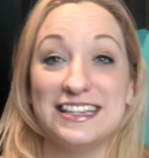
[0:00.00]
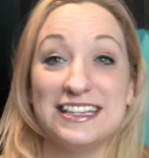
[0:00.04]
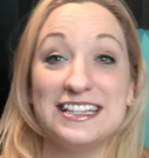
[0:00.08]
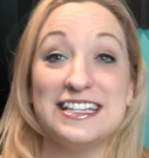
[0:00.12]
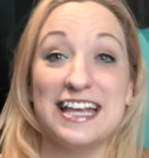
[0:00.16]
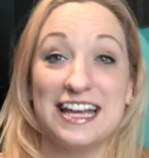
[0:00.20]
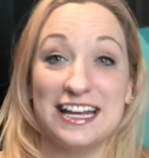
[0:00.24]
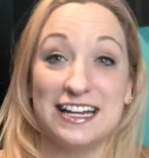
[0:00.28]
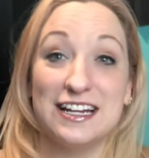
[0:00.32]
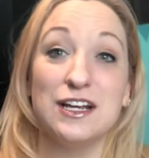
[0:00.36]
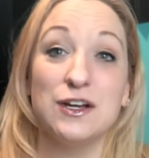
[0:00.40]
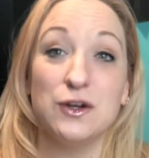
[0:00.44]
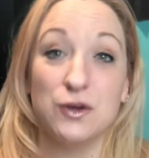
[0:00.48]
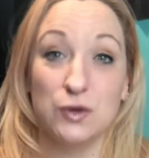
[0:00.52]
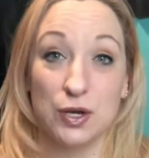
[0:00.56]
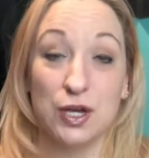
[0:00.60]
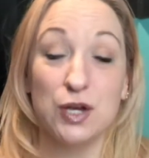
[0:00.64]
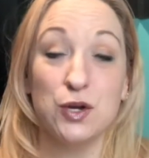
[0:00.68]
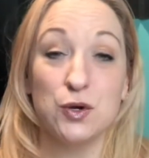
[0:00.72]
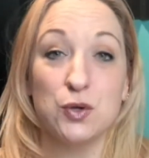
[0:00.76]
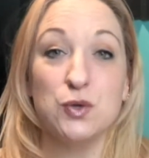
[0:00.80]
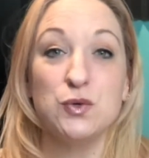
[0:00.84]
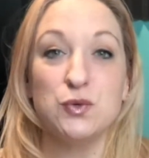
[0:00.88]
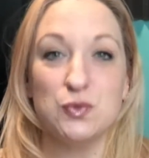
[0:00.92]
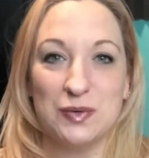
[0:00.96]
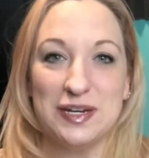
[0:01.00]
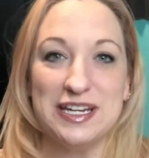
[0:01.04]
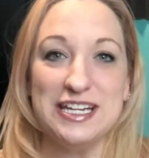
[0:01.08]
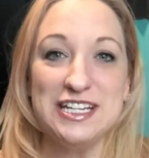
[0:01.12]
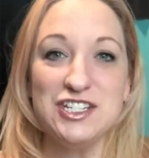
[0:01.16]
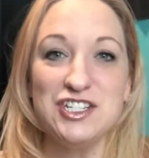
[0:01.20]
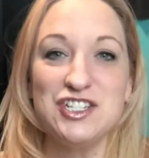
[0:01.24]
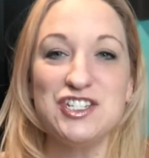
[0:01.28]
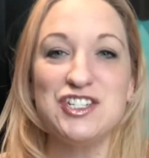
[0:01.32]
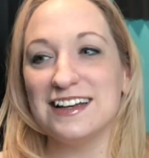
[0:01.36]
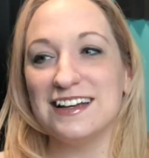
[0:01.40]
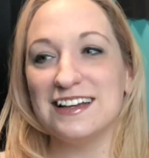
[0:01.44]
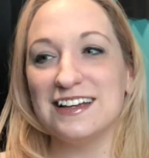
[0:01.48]
that it, could
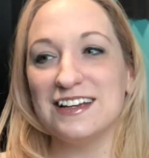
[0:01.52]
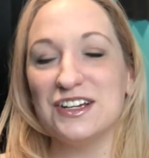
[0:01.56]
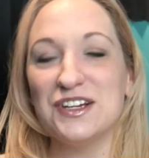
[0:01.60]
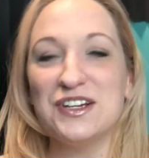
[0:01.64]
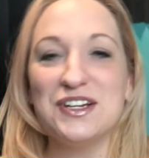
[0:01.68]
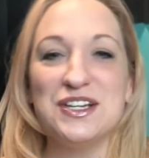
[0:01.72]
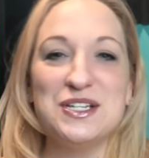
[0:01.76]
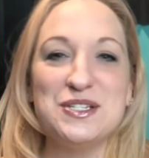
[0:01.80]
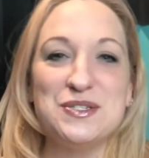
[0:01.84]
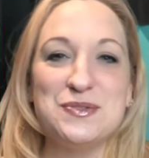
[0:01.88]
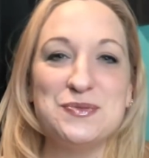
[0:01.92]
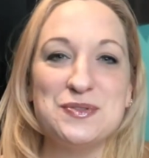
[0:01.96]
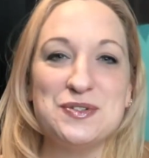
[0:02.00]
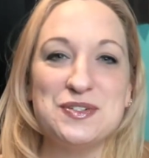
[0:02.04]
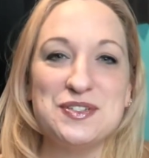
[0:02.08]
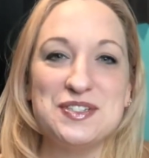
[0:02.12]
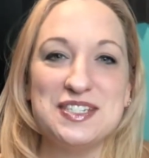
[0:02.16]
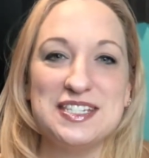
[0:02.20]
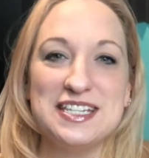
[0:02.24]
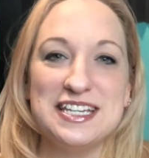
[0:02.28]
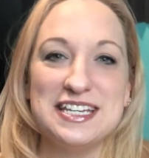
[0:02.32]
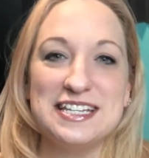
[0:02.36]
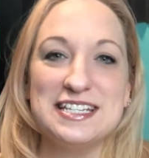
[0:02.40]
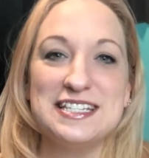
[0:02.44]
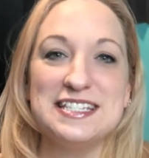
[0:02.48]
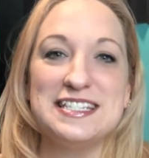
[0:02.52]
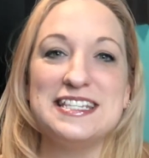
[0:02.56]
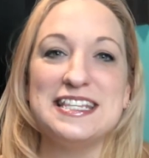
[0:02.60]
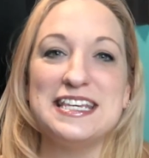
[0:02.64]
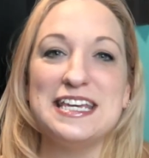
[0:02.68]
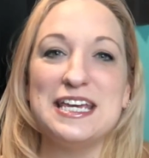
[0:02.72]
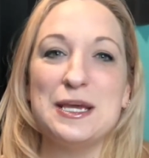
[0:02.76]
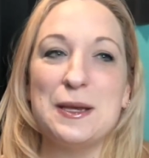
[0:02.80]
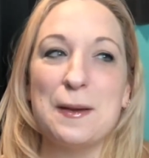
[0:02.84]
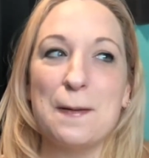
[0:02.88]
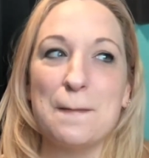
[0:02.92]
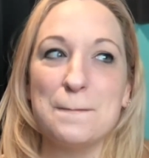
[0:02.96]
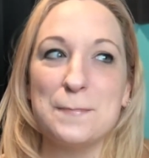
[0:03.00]
reach, Cookie Swirl C is
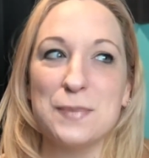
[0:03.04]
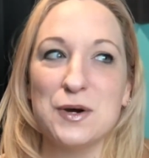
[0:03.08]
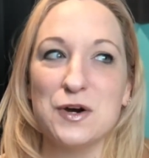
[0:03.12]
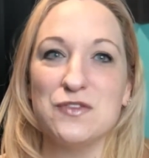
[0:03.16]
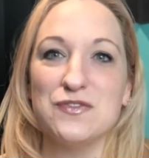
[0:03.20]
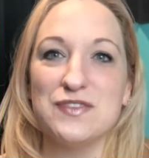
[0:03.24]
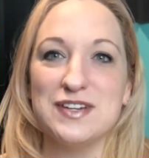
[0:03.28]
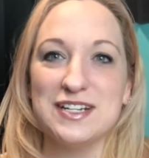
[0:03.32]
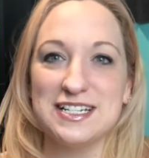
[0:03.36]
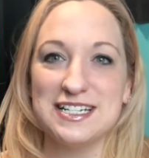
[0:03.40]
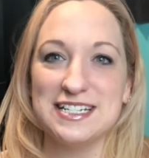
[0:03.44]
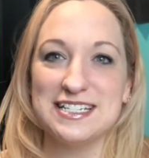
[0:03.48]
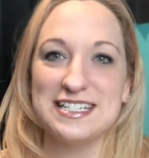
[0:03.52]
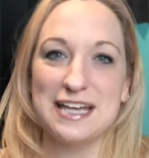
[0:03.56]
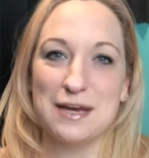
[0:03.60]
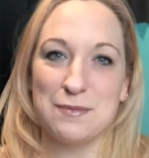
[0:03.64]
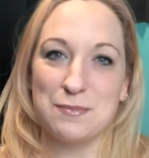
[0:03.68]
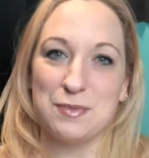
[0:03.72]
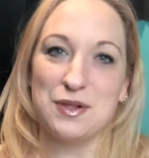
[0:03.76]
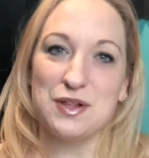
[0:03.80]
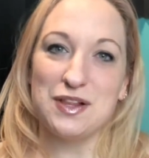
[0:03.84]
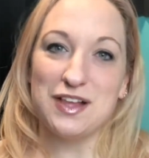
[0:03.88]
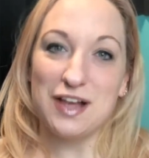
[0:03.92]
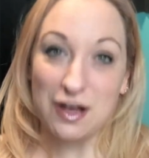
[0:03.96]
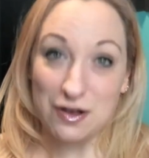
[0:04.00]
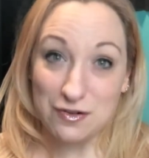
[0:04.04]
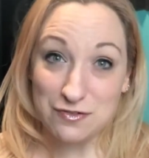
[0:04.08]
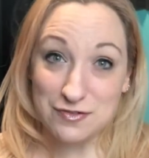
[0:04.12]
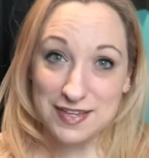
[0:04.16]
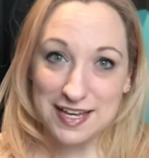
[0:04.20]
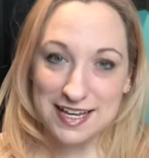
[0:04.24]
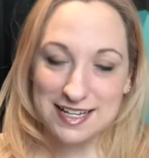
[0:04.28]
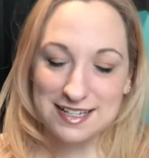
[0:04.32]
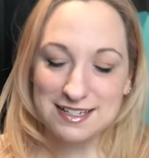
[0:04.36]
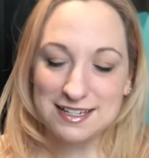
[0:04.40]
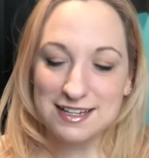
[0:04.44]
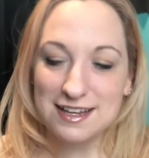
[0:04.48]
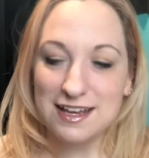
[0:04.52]
the perfect example of
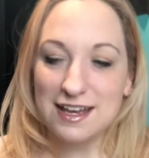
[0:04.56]
that.